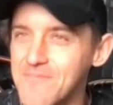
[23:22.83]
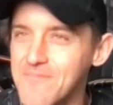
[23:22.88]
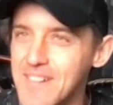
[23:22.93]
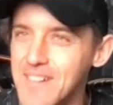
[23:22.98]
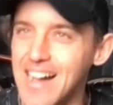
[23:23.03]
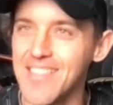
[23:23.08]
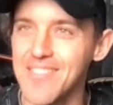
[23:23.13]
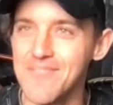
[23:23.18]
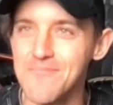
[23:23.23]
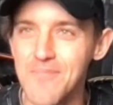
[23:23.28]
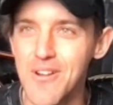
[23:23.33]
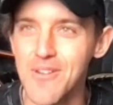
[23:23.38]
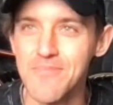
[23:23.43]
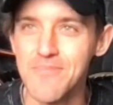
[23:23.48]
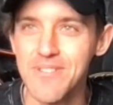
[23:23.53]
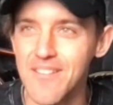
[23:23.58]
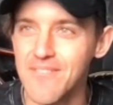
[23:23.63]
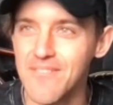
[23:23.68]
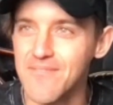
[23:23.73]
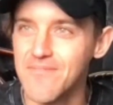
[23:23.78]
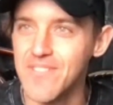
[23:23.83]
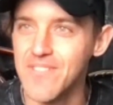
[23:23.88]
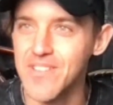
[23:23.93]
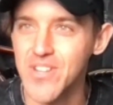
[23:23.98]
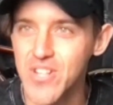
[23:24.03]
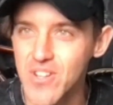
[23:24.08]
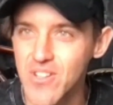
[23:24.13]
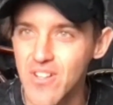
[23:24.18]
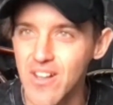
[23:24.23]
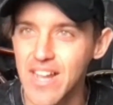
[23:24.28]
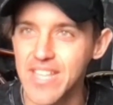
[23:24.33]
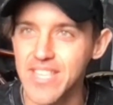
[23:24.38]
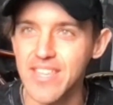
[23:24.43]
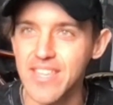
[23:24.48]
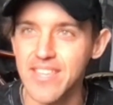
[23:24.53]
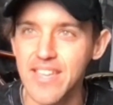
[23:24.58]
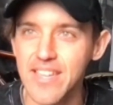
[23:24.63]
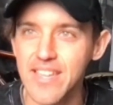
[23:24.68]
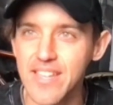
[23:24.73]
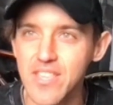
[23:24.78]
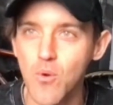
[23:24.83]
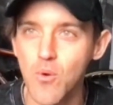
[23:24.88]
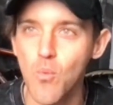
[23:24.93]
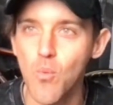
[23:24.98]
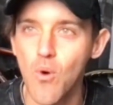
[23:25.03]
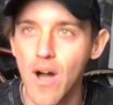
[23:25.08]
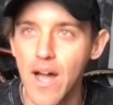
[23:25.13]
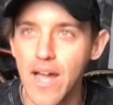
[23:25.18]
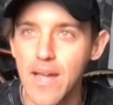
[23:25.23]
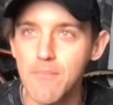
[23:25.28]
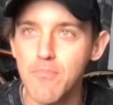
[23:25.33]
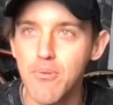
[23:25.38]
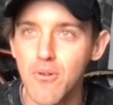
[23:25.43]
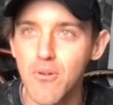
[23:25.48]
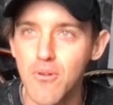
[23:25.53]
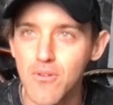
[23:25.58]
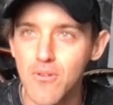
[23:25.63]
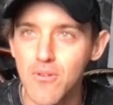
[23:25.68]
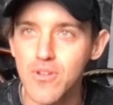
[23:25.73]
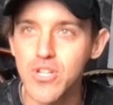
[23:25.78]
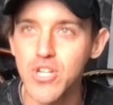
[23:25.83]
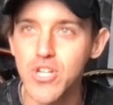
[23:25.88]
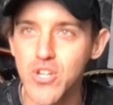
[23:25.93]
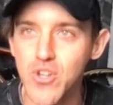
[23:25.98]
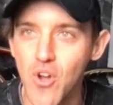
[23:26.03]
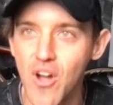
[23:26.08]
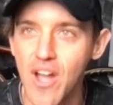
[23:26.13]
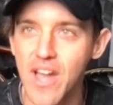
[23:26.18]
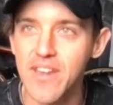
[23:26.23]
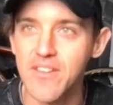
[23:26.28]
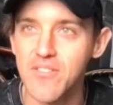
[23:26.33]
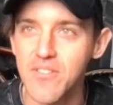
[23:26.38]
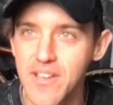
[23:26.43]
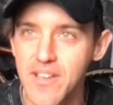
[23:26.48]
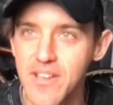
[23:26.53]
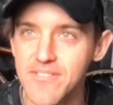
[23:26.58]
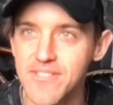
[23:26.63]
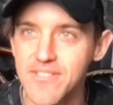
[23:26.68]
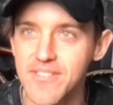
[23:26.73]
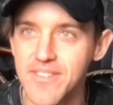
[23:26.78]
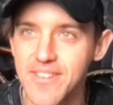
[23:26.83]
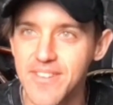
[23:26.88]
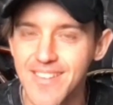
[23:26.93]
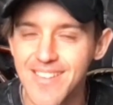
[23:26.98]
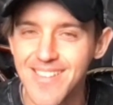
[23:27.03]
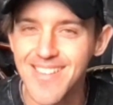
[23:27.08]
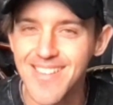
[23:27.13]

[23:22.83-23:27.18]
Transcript: at the moment I'm visualizing it's a white Porsche 911.